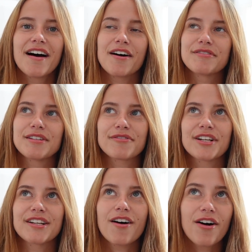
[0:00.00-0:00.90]
of
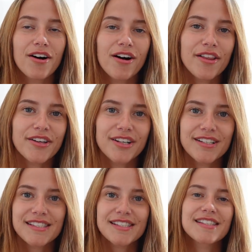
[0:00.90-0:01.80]
different
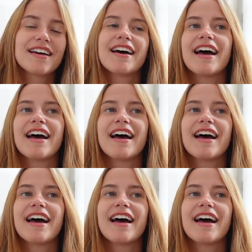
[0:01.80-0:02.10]
authors.